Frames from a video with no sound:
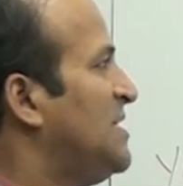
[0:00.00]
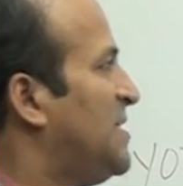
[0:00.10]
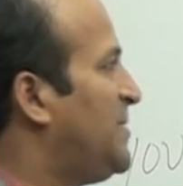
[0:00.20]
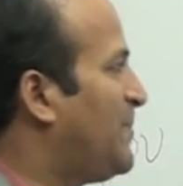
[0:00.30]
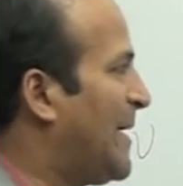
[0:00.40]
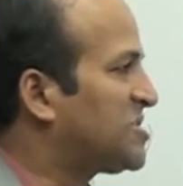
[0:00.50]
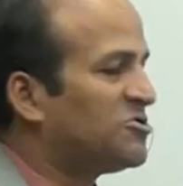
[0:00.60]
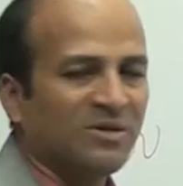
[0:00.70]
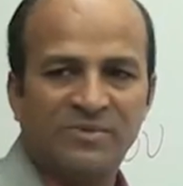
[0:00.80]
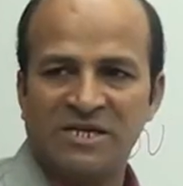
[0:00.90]
In
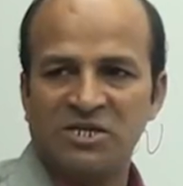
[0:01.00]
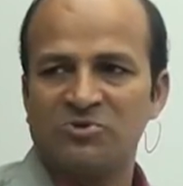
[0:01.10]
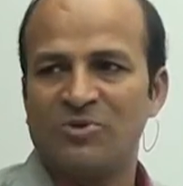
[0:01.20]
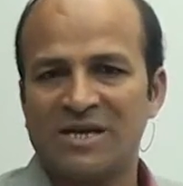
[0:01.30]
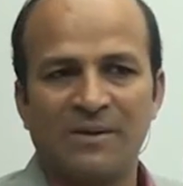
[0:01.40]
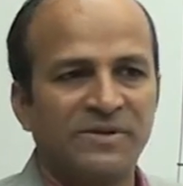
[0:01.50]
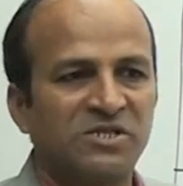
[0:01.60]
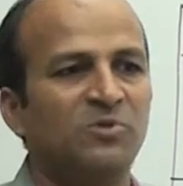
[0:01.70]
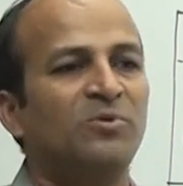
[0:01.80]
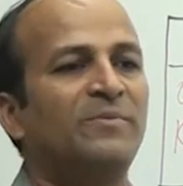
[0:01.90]
passive communication what
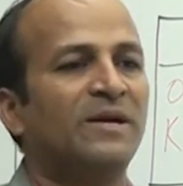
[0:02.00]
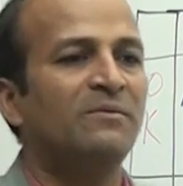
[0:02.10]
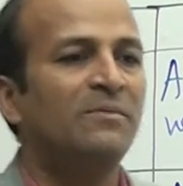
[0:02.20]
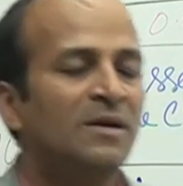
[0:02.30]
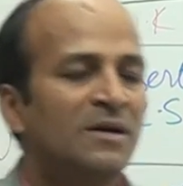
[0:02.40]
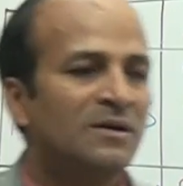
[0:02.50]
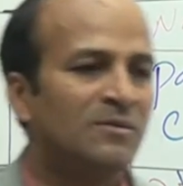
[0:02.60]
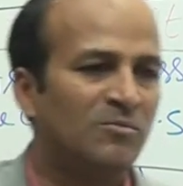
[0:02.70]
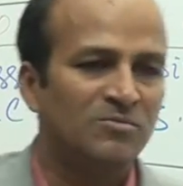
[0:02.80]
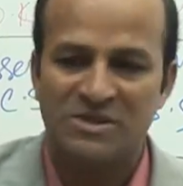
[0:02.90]
happens you will become
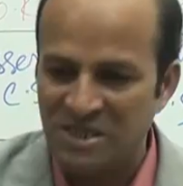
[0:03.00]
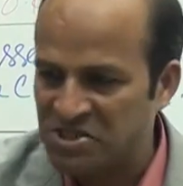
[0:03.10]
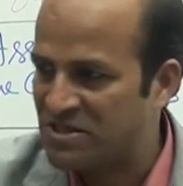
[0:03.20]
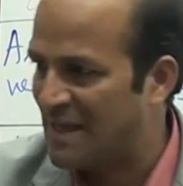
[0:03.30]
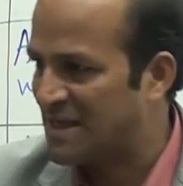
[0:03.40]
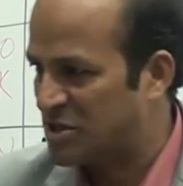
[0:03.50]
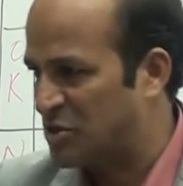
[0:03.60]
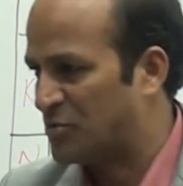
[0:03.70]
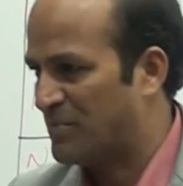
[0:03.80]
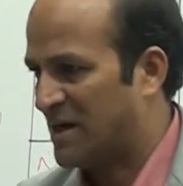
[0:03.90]
um, just like a
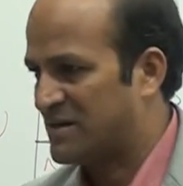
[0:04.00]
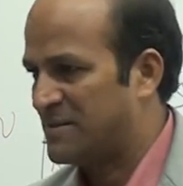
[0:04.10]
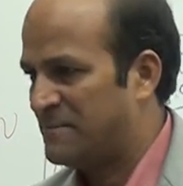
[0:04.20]
doormat